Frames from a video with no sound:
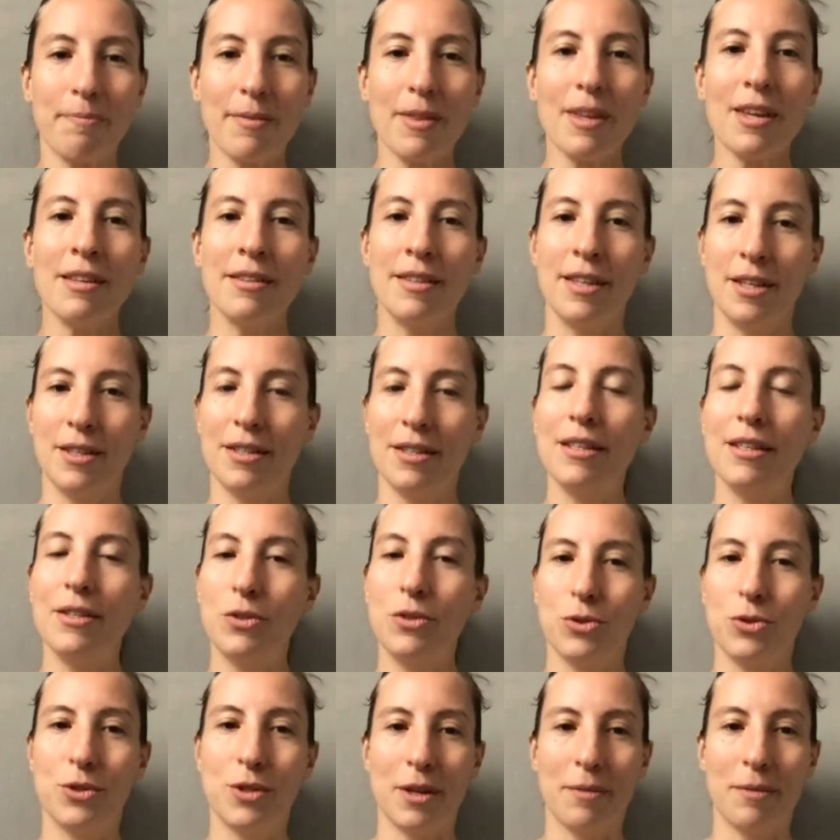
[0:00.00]

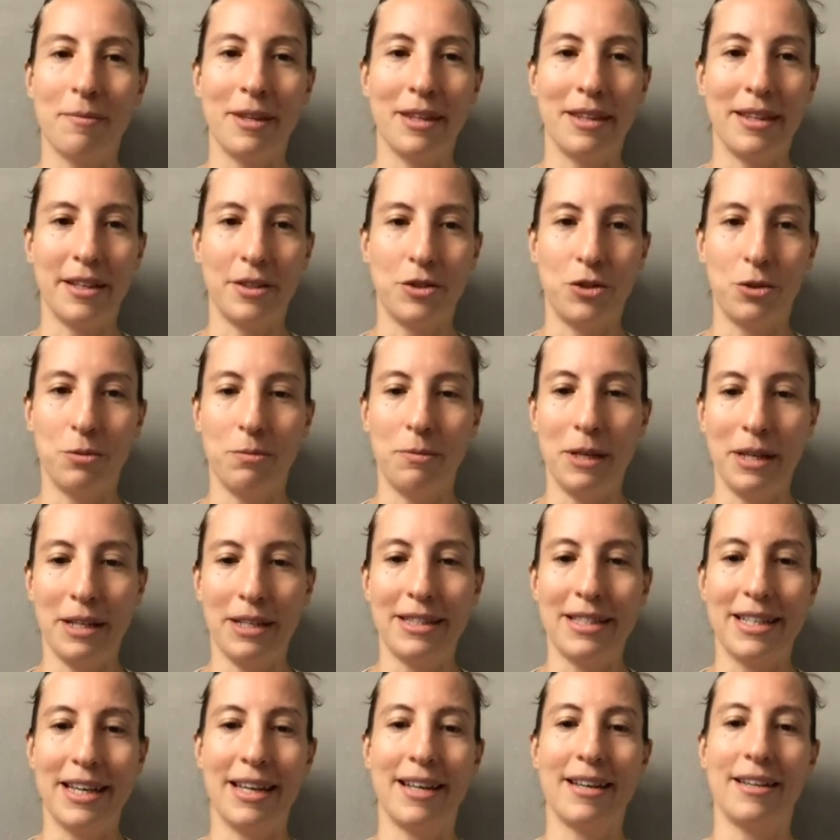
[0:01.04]
this is something that should
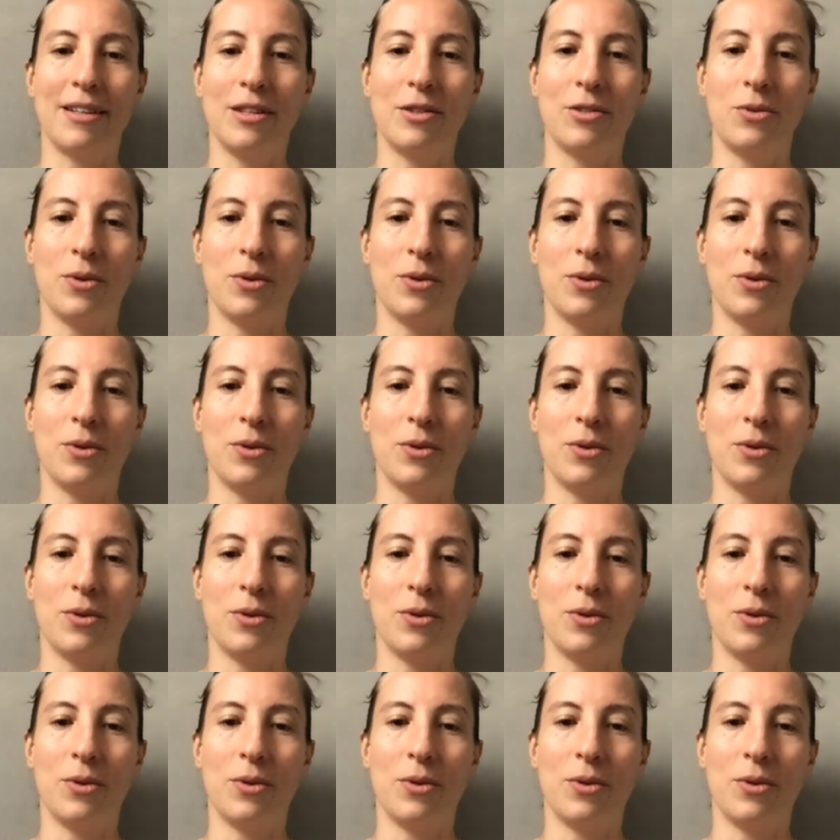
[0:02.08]
be taken into